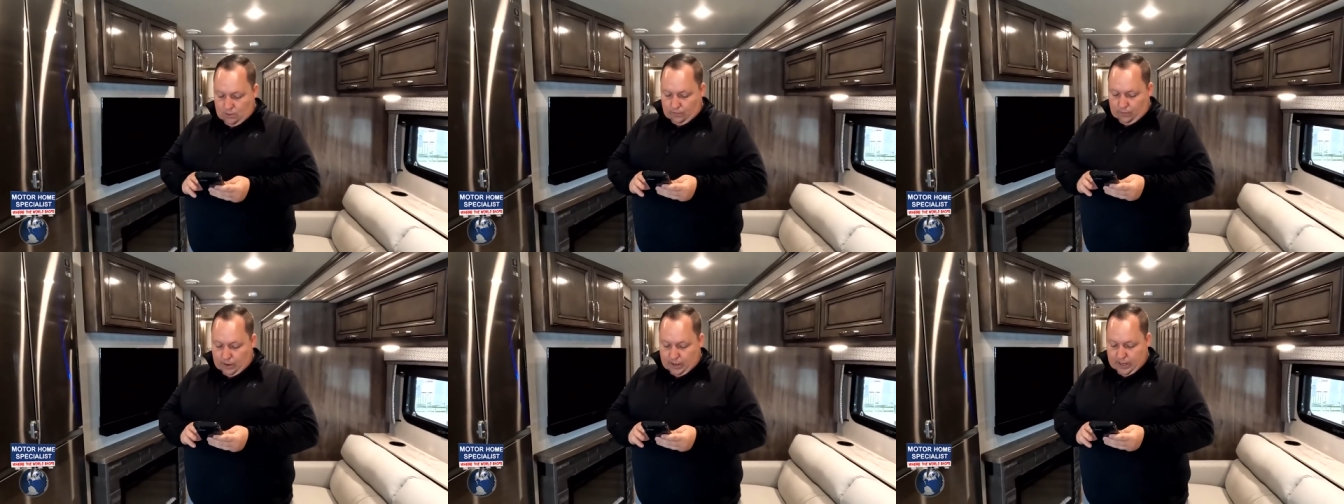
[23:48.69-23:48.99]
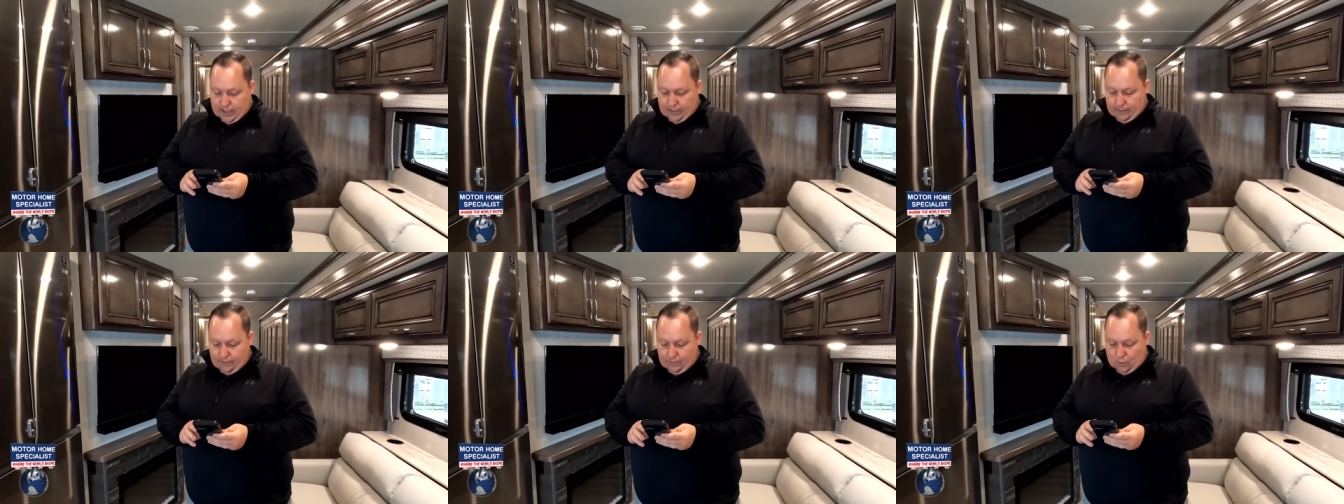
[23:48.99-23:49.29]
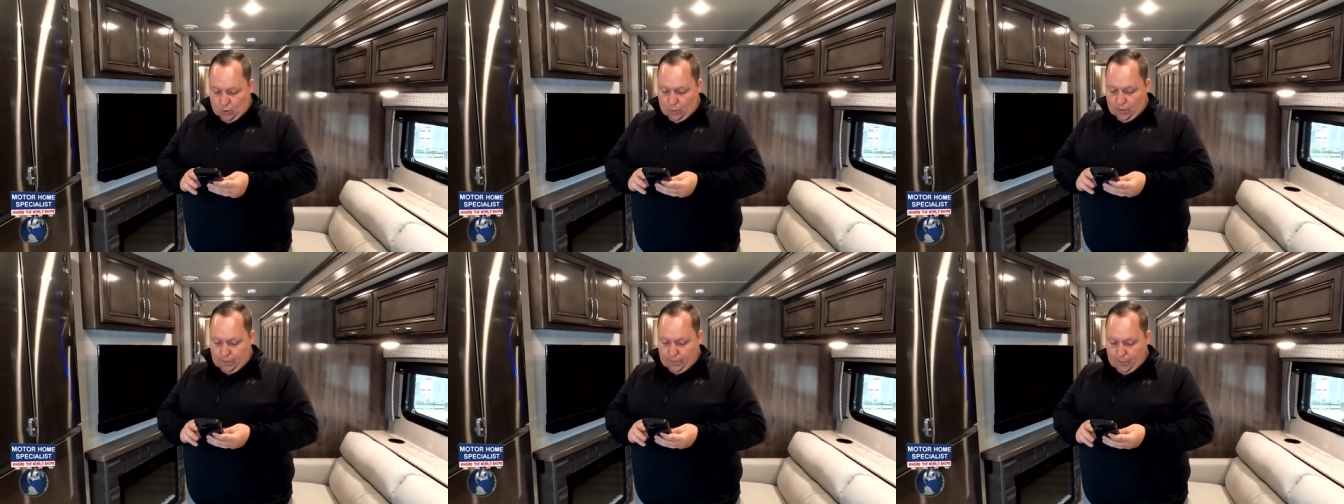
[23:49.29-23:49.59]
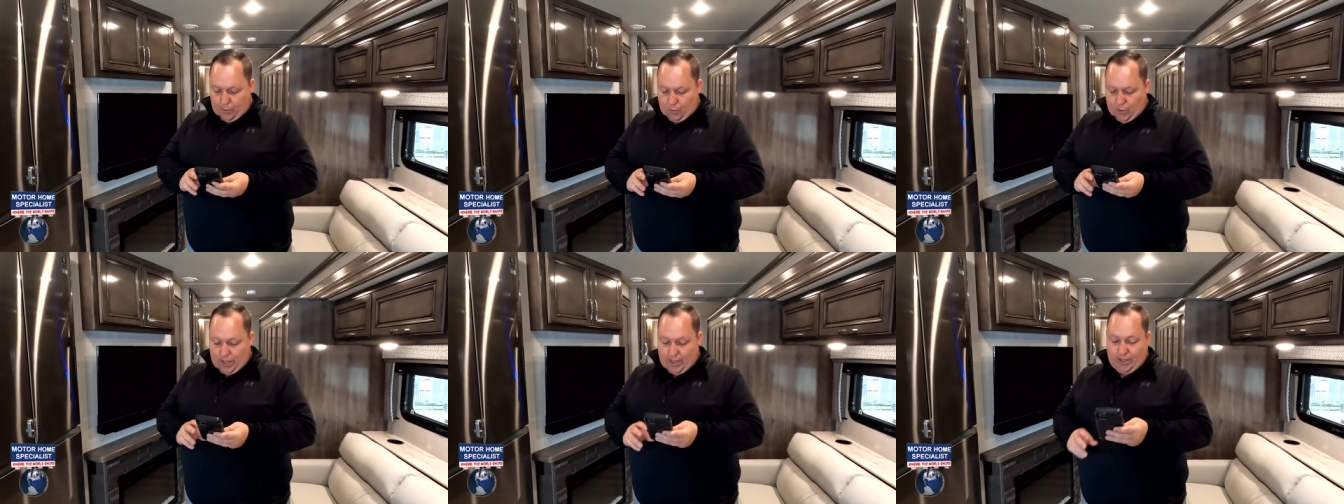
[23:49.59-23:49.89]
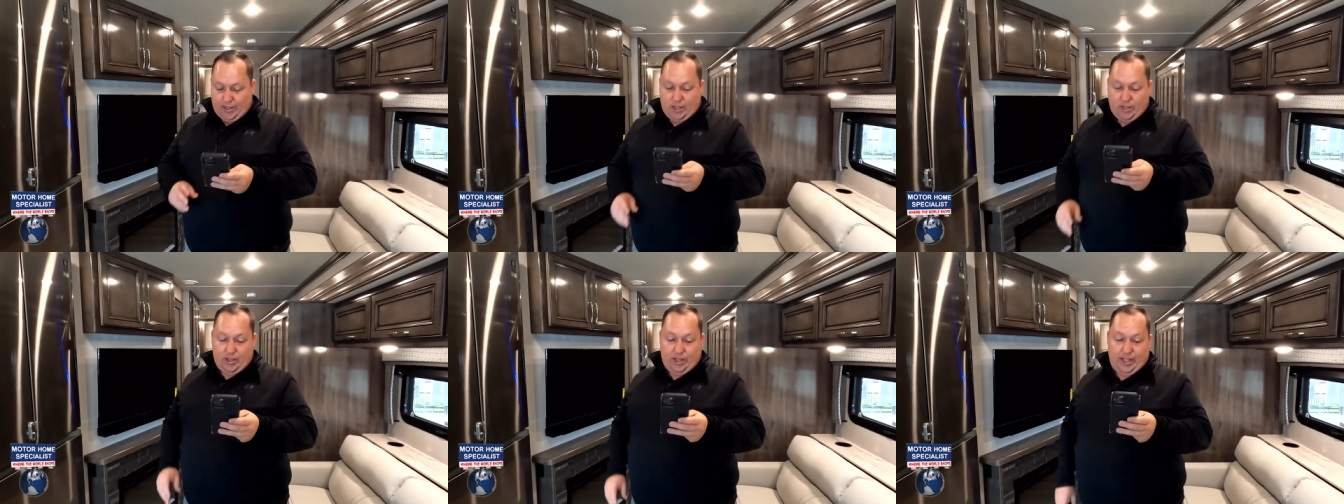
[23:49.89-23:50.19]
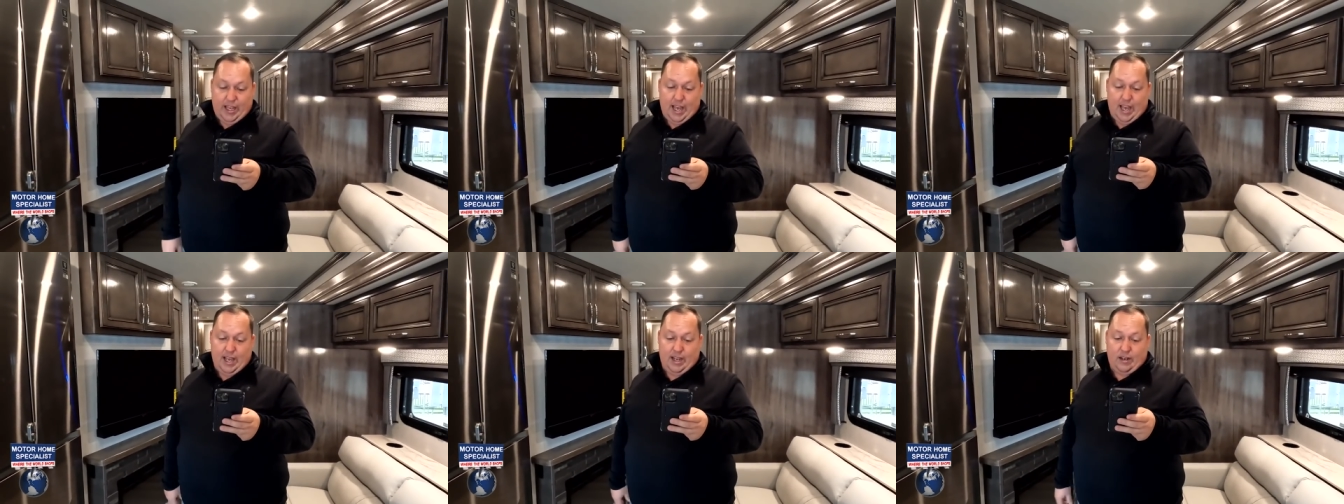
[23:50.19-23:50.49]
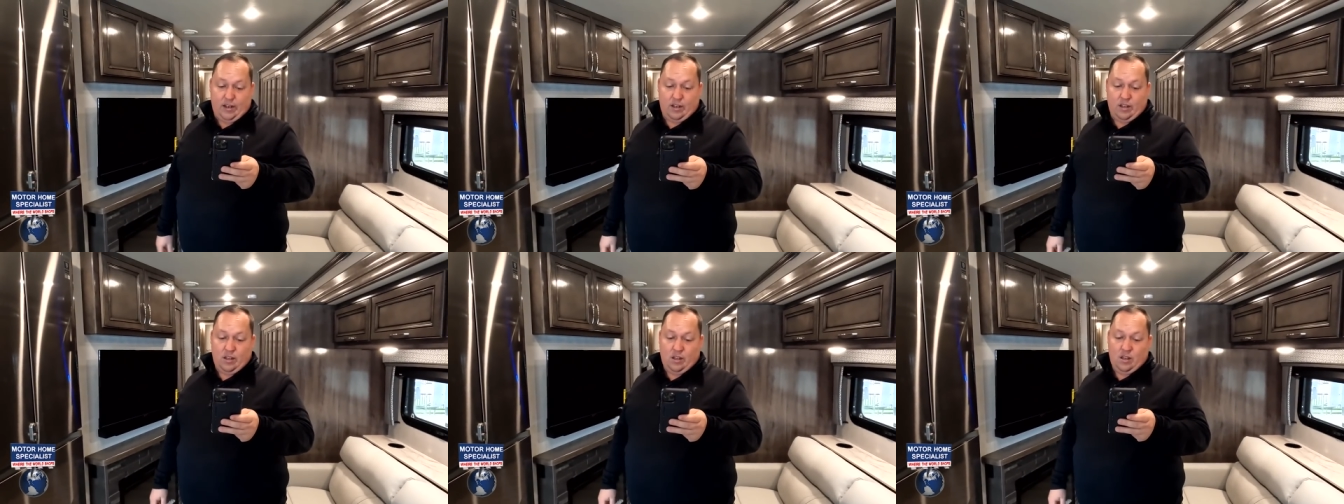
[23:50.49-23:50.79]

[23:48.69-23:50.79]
Right. Well, we've been waiting till the end.